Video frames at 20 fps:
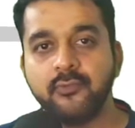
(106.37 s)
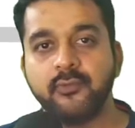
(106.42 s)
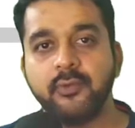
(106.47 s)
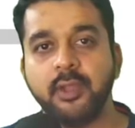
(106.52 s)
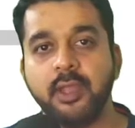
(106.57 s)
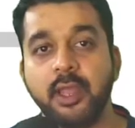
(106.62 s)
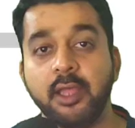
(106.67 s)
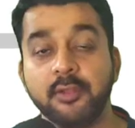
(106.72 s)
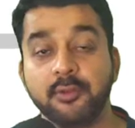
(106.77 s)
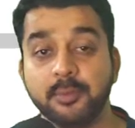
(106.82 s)

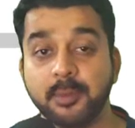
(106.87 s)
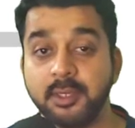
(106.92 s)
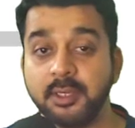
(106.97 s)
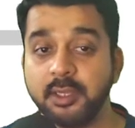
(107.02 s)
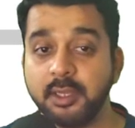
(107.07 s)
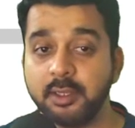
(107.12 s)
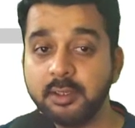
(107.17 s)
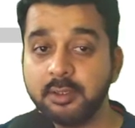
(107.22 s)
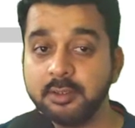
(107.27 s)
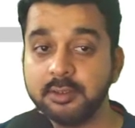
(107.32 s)
as many
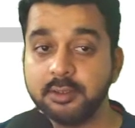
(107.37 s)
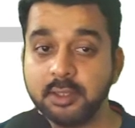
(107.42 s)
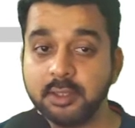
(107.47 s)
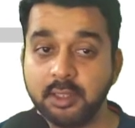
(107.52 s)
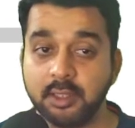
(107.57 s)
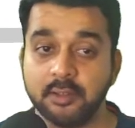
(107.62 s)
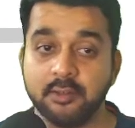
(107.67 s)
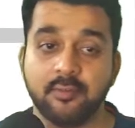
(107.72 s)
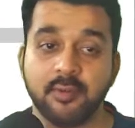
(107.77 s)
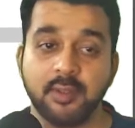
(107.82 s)
errors
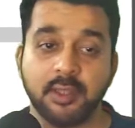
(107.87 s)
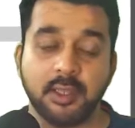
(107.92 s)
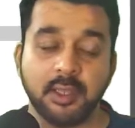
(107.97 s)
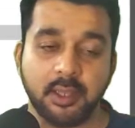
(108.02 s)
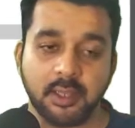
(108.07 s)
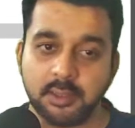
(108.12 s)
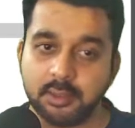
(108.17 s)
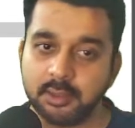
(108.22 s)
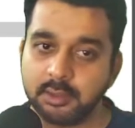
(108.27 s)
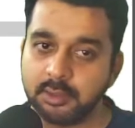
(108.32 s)
as we
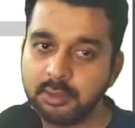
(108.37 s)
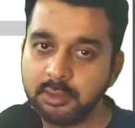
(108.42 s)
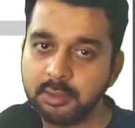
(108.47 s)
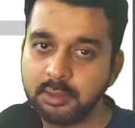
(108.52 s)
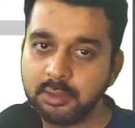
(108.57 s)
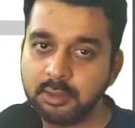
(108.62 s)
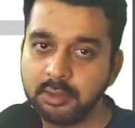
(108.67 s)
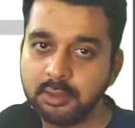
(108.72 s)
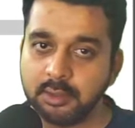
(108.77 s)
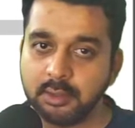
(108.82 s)
can
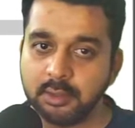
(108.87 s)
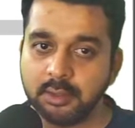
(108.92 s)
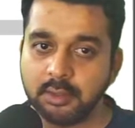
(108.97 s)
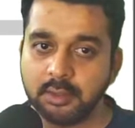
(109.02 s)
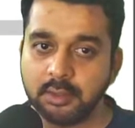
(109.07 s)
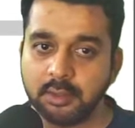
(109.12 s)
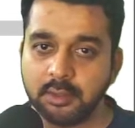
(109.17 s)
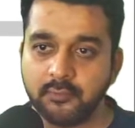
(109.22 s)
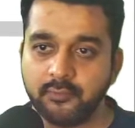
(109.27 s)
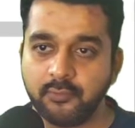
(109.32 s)

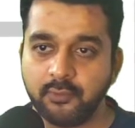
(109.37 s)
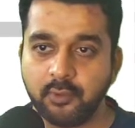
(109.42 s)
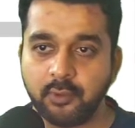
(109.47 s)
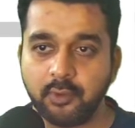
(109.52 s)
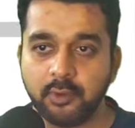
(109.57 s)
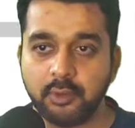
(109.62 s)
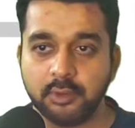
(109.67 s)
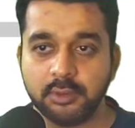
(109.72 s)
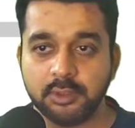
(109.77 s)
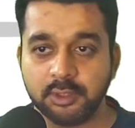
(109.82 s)

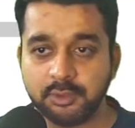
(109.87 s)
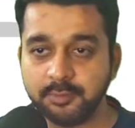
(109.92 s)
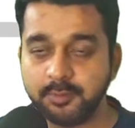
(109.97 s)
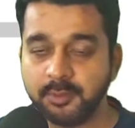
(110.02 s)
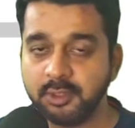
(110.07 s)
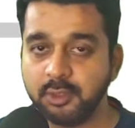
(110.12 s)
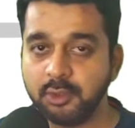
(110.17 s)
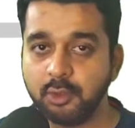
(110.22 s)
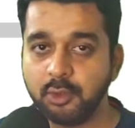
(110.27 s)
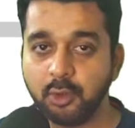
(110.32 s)
for this
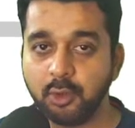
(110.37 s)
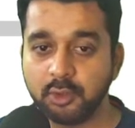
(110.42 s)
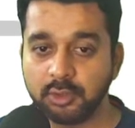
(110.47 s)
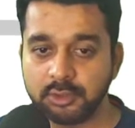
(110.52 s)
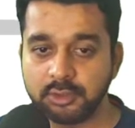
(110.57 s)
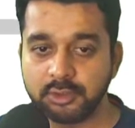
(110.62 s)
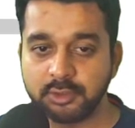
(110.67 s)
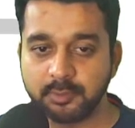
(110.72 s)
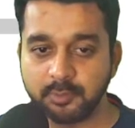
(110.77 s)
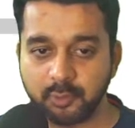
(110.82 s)
particular
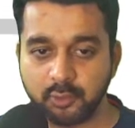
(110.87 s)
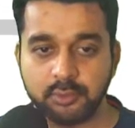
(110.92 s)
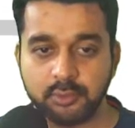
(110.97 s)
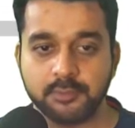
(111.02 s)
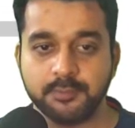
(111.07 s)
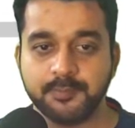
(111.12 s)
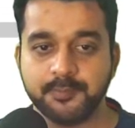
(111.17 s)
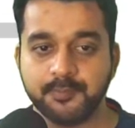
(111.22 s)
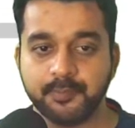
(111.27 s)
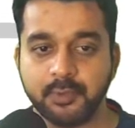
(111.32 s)
audit report.
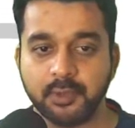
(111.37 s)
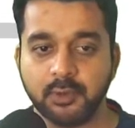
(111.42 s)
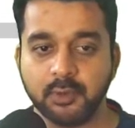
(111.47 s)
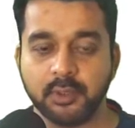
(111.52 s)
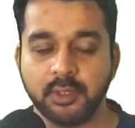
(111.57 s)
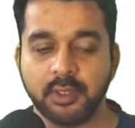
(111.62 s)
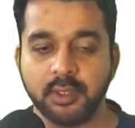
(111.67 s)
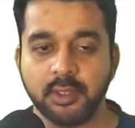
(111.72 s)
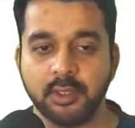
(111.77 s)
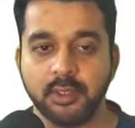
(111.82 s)

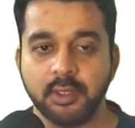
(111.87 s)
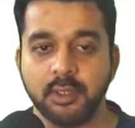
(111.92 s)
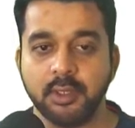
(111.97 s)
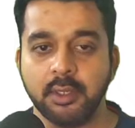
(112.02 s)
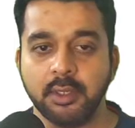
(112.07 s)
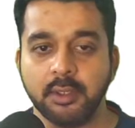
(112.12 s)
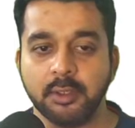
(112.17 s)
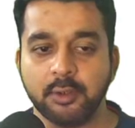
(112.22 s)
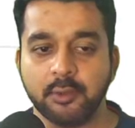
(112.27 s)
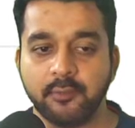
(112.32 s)
Okay,
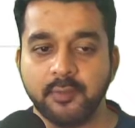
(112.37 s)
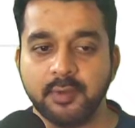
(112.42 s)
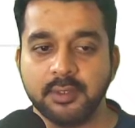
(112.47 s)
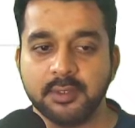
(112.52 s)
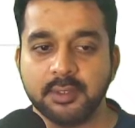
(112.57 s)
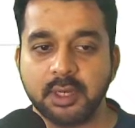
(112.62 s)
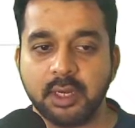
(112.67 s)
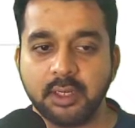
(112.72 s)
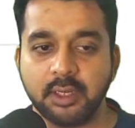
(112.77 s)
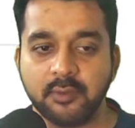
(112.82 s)
so we'll
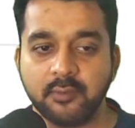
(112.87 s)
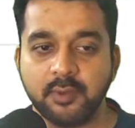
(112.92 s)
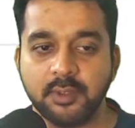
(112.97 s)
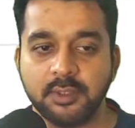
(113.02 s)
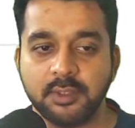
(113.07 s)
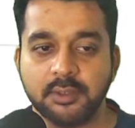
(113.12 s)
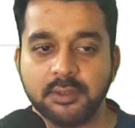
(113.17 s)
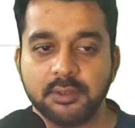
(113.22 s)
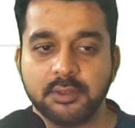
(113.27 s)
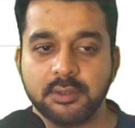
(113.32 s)
start
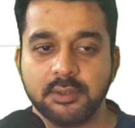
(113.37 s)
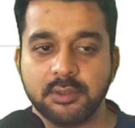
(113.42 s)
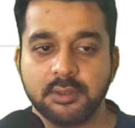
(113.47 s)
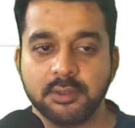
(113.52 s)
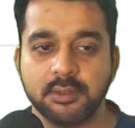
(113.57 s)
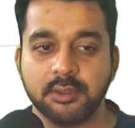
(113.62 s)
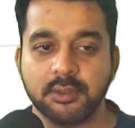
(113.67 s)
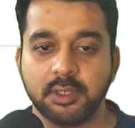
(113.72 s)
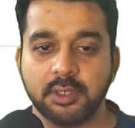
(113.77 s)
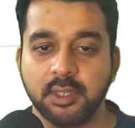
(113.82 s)
with
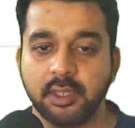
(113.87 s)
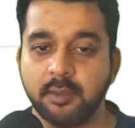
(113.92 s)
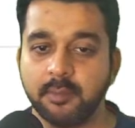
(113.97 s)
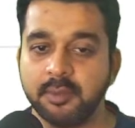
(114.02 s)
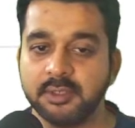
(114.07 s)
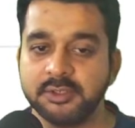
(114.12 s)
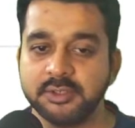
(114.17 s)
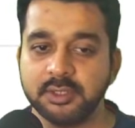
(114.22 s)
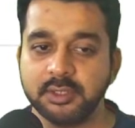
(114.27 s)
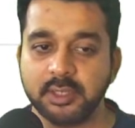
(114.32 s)
the
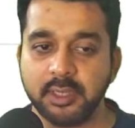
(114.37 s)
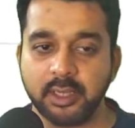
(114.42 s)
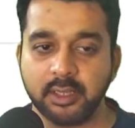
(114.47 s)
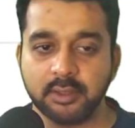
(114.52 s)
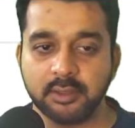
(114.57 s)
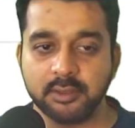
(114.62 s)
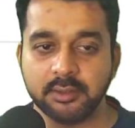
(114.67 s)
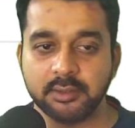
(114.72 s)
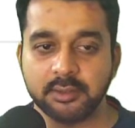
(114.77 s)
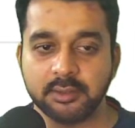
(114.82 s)
immediate
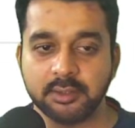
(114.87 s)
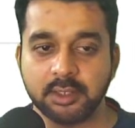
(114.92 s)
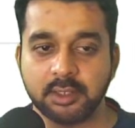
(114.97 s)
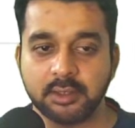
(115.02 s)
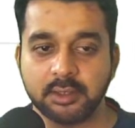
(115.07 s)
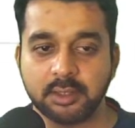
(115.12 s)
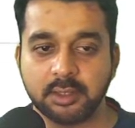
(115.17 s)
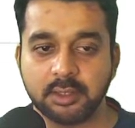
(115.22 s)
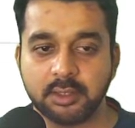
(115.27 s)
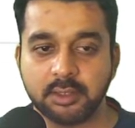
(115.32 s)
errors that
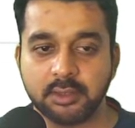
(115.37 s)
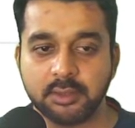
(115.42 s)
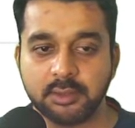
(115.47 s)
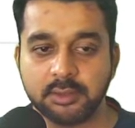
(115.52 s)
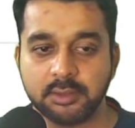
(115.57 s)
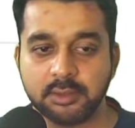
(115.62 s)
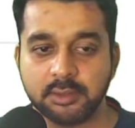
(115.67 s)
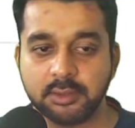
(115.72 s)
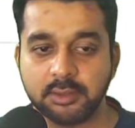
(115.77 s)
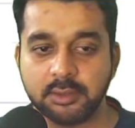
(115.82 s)
are
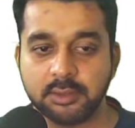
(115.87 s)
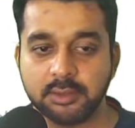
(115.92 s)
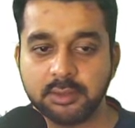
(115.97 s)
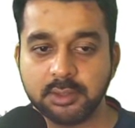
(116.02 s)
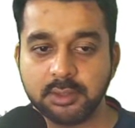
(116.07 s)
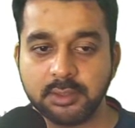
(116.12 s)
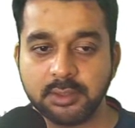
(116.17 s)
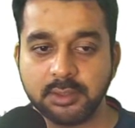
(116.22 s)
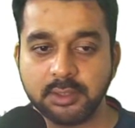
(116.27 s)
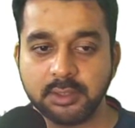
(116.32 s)

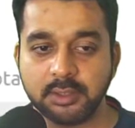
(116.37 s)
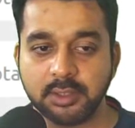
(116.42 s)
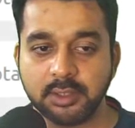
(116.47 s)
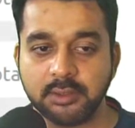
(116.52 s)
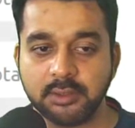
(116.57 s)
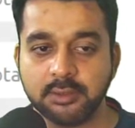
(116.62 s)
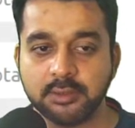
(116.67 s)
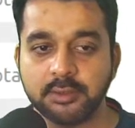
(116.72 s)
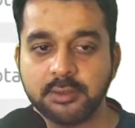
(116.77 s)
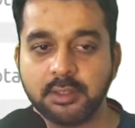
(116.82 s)
36
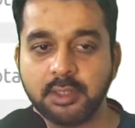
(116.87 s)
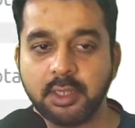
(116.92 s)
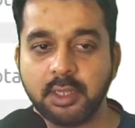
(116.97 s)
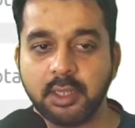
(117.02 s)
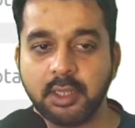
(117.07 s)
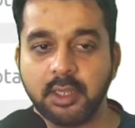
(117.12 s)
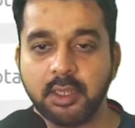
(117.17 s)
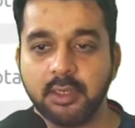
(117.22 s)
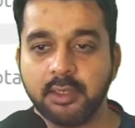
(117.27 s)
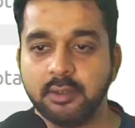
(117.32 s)
errors,
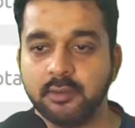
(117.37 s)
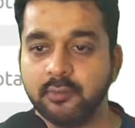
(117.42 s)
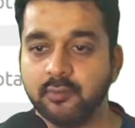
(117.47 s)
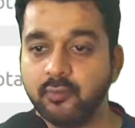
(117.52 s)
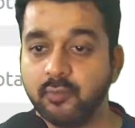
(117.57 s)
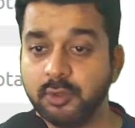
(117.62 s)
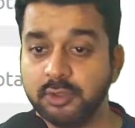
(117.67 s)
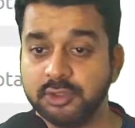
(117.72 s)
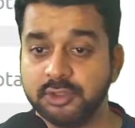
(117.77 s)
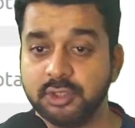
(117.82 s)
and
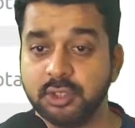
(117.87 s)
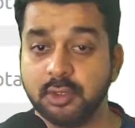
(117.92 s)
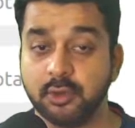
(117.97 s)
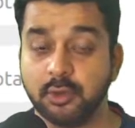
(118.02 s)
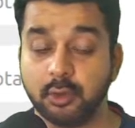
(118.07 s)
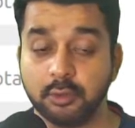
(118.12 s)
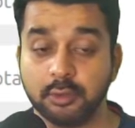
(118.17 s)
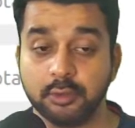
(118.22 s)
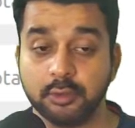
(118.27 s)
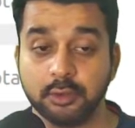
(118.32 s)
which are
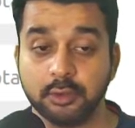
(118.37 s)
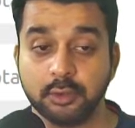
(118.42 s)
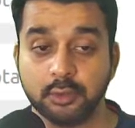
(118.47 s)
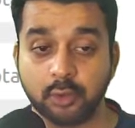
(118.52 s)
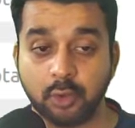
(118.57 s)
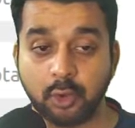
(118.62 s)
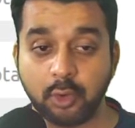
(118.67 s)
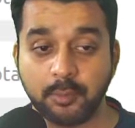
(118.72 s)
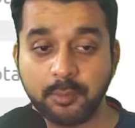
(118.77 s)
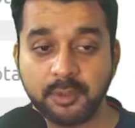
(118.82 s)
also the
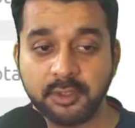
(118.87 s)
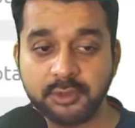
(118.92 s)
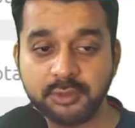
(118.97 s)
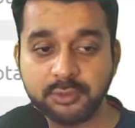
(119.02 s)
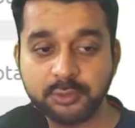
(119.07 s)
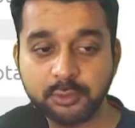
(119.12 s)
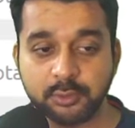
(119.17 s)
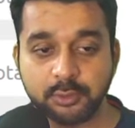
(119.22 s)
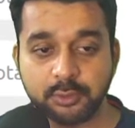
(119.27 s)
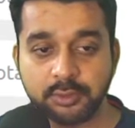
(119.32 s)
top
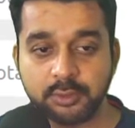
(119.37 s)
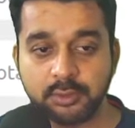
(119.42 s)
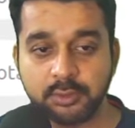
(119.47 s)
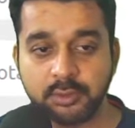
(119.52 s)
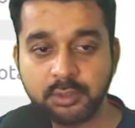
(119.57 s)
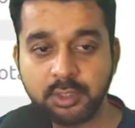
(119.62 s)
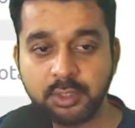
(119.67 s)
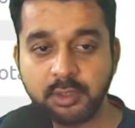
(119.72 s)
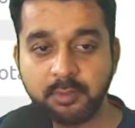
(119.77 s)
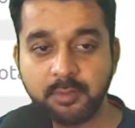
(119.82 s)
issues
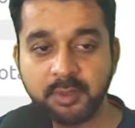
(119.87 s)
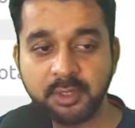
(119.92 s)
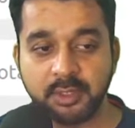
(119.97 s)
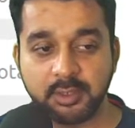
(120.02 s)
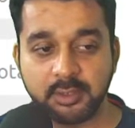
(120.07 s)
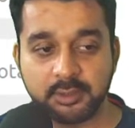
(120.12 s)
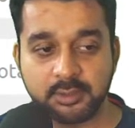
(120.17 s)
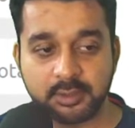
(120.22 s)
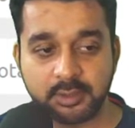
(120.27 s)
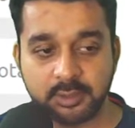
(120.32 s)
that are being
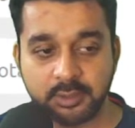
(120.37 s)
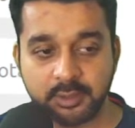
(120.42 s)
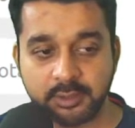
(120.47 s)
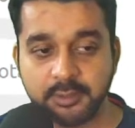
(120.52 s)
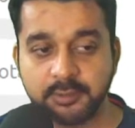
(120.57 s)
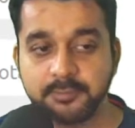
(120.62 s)
listed here.